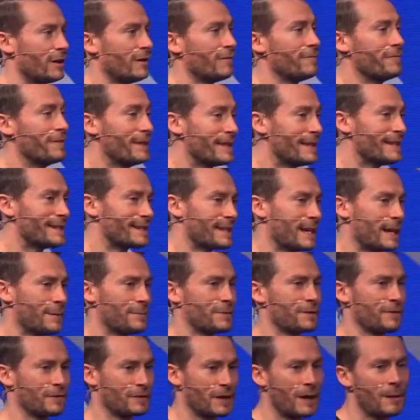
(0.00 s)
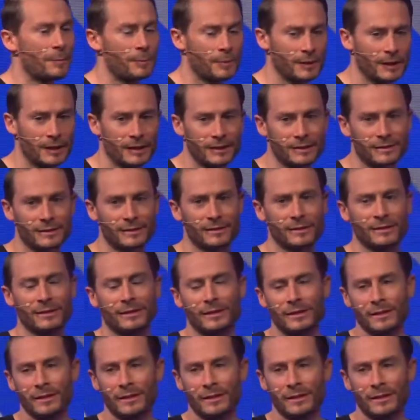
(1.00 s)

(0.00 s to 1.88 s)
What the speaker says: of these types of companies